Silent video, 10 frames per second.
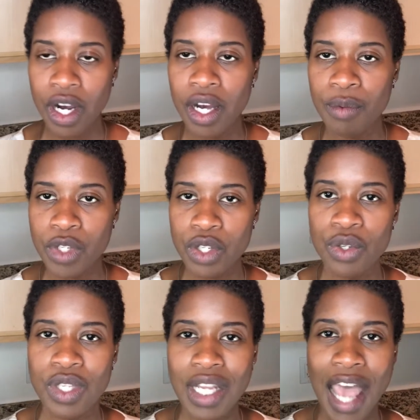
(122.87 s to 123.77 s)
um,
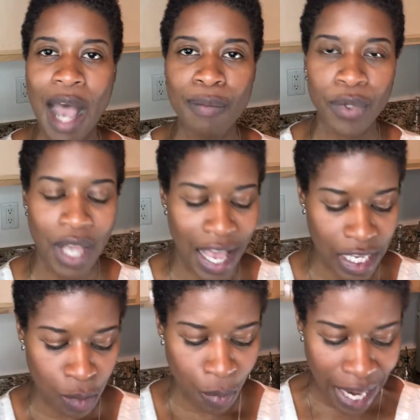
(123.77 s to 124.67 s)
juice and apple
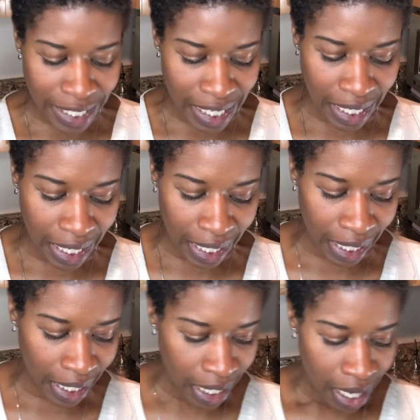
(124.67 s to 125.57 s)
has pectin in
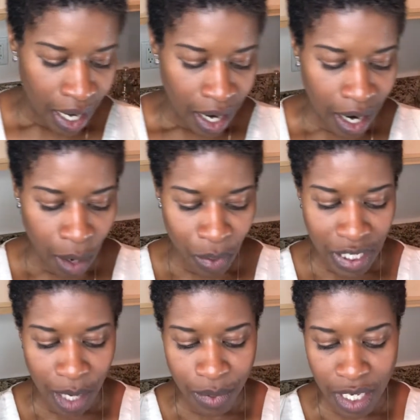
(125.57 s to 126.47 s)
it, uh,
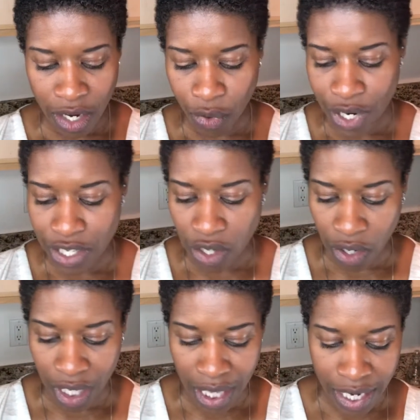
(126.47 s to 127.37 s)
which helps to increase
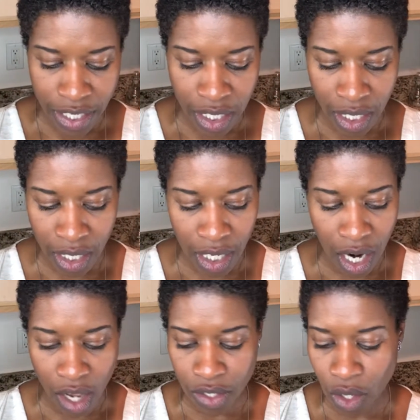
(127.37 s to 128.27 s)
circulation and it
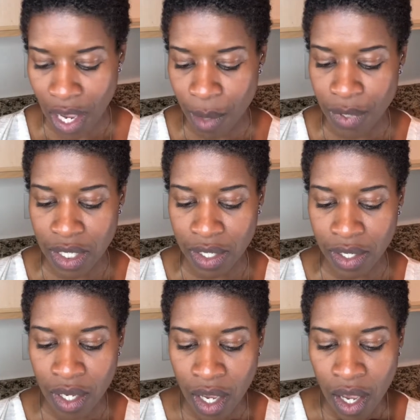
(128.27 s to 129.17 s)
also helps
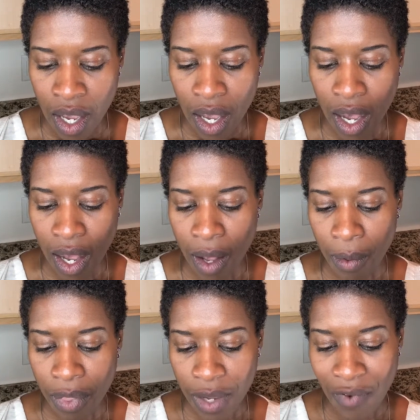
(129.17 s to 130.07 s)
to
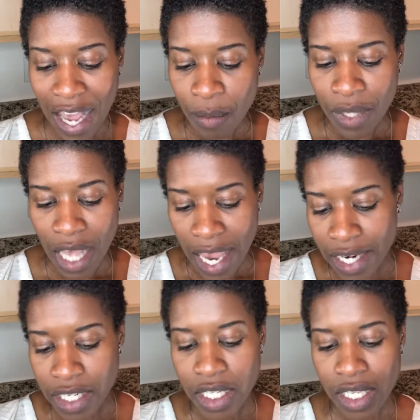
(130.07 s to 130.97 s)
um, the vitamin, the
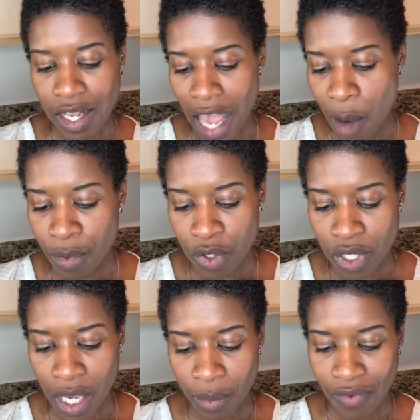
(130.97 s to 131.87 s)
agents in
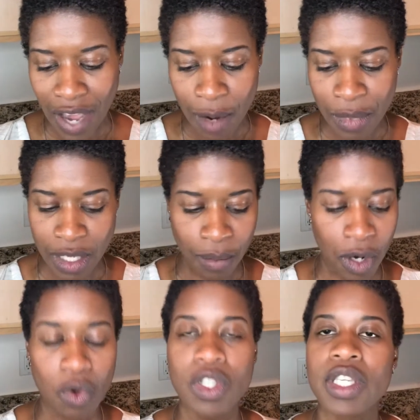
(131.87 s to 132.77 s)
apples help the vitamins and
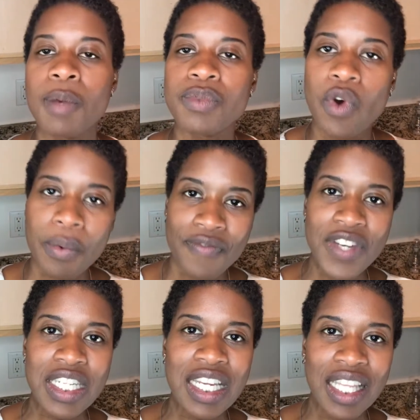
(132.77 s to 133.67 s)
minerals to absorb
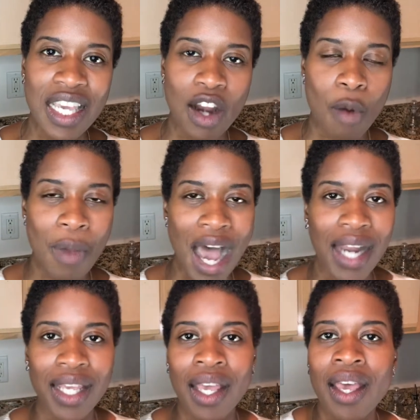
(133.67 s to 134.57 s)
efficiently in our
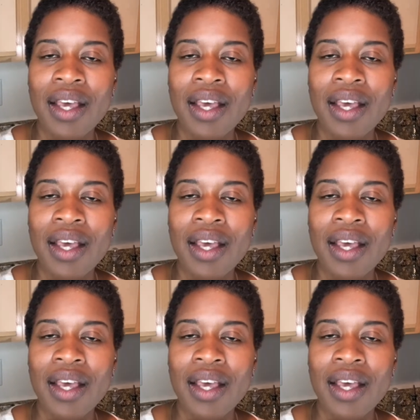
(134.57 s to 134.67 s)
body.